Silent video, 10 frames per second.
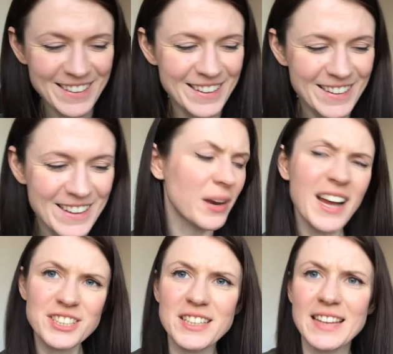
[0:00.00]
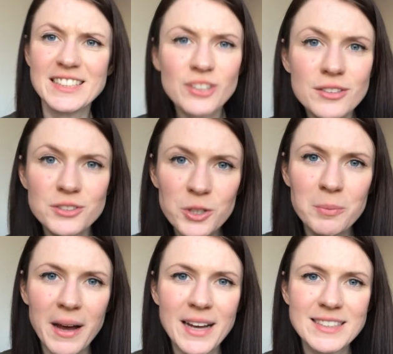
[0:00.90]
actually, that's not too
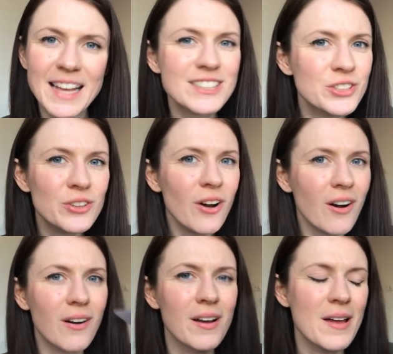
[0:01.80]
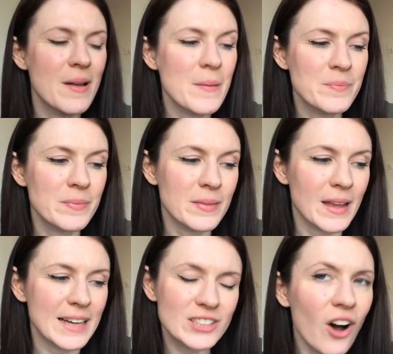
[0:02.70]
bad. It's not
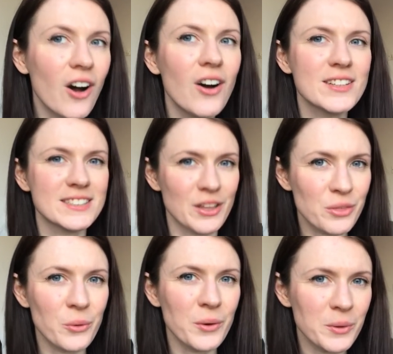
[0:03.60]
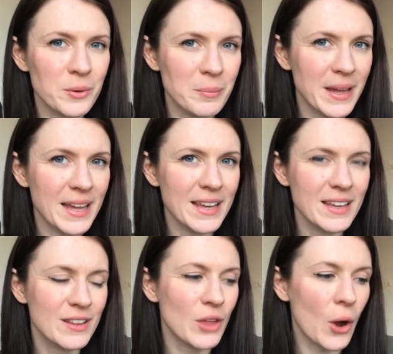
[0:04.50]
as hard as I thought it would
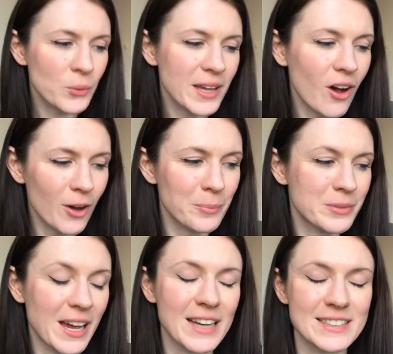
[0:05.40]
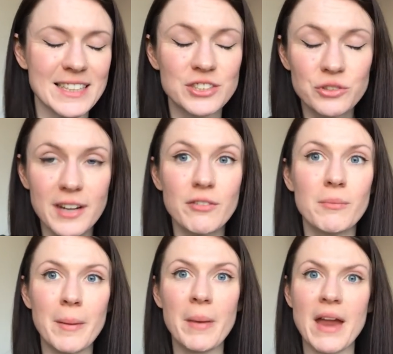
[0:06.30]
be. The only hard task is trying to
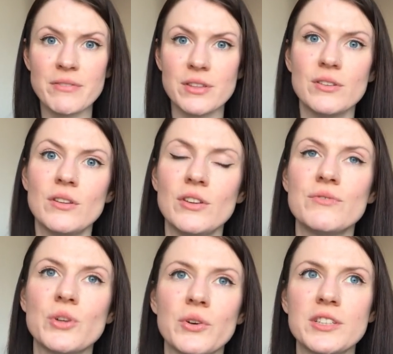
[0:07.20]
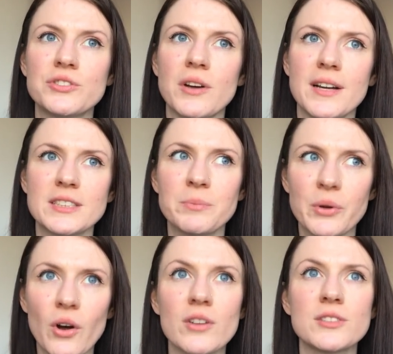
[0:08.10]
remember everything that you've done and trying to
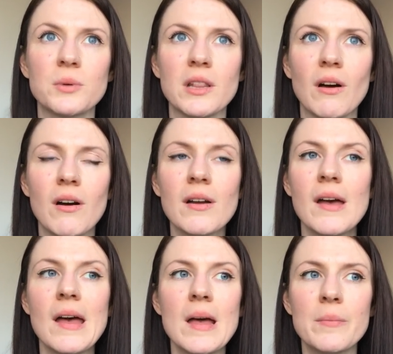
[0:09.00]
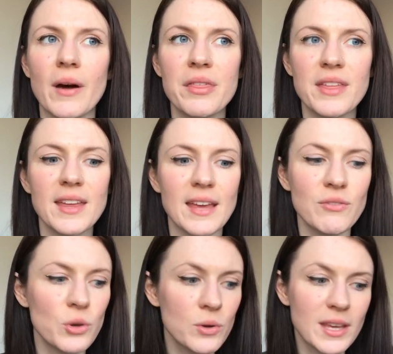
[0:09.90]
put it onto a log. But I think
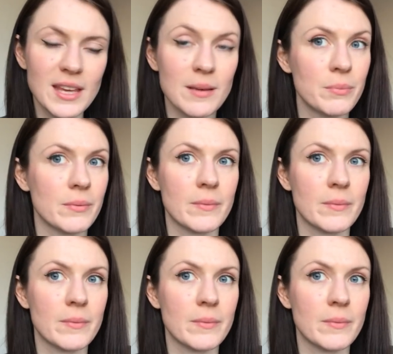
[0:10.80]
if you keep